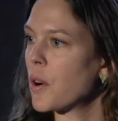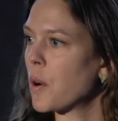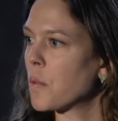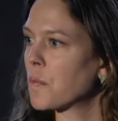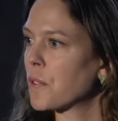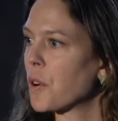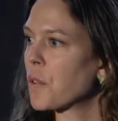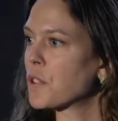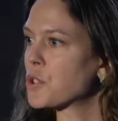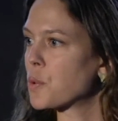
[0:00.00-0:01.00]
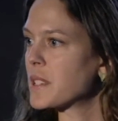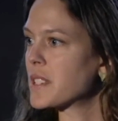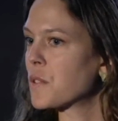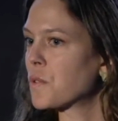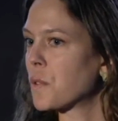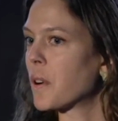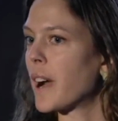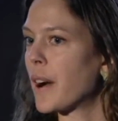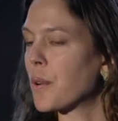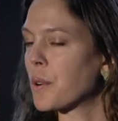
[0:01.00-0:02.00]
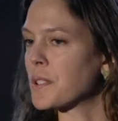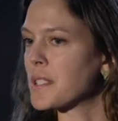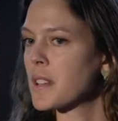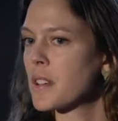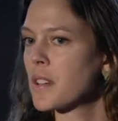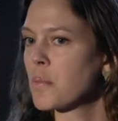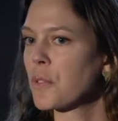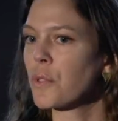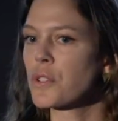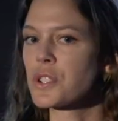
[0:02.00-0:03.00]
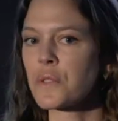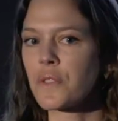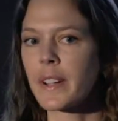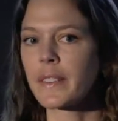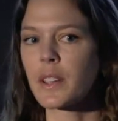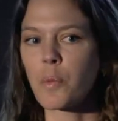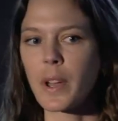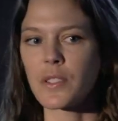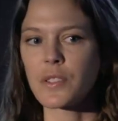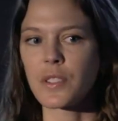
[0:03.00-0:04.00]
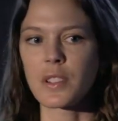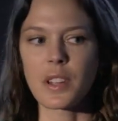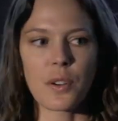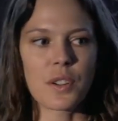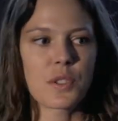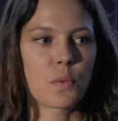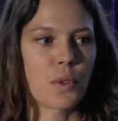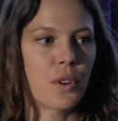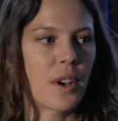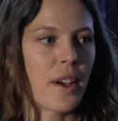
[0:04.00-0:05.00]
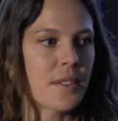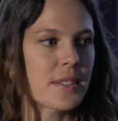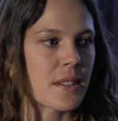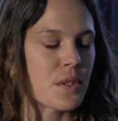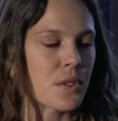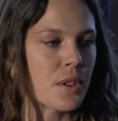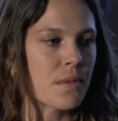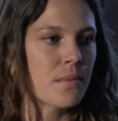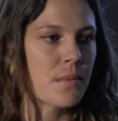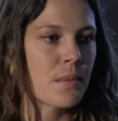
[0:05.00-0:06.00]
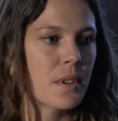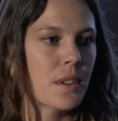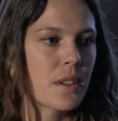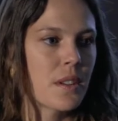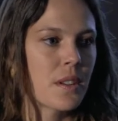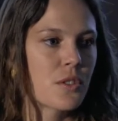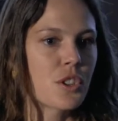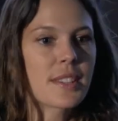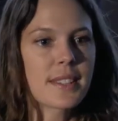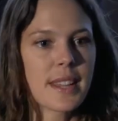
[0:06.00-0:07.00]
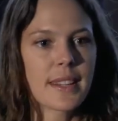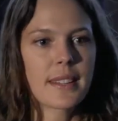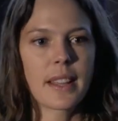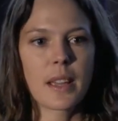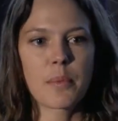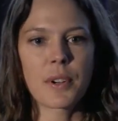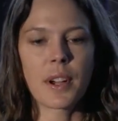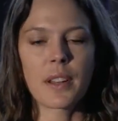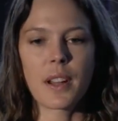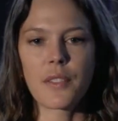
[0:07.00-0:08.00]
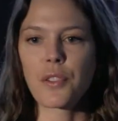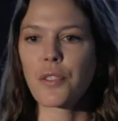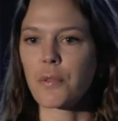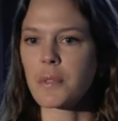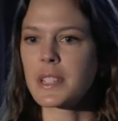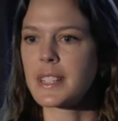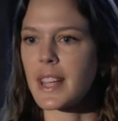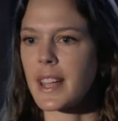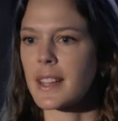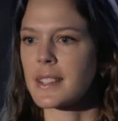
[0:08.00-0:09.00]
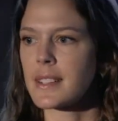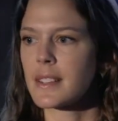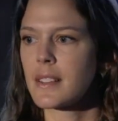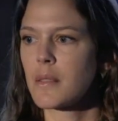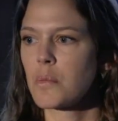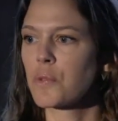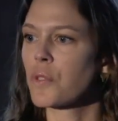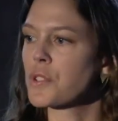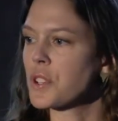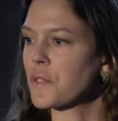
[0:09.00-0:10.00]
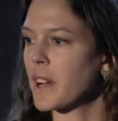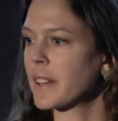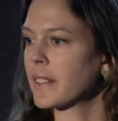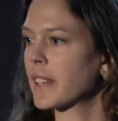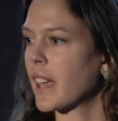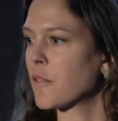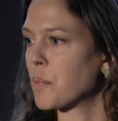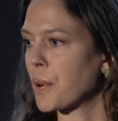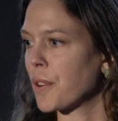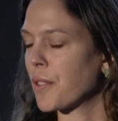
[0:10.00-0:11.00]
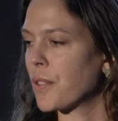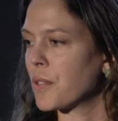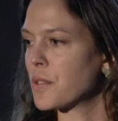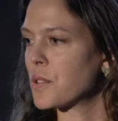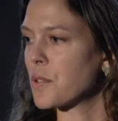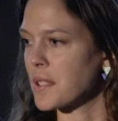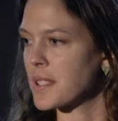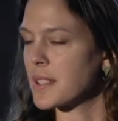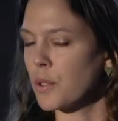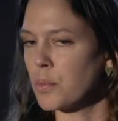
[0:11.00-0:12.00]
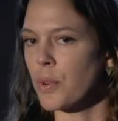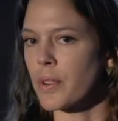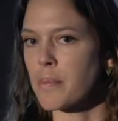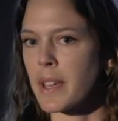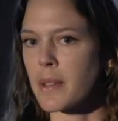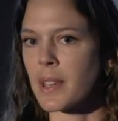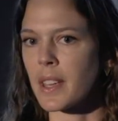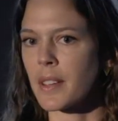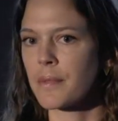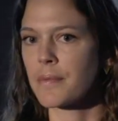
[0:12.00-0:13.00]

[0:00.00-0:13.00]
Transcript: home for over 24 hours before she finally went to the nearest rural health center. She stayed in labor another three days before she finally gave birth to a stillborn baby.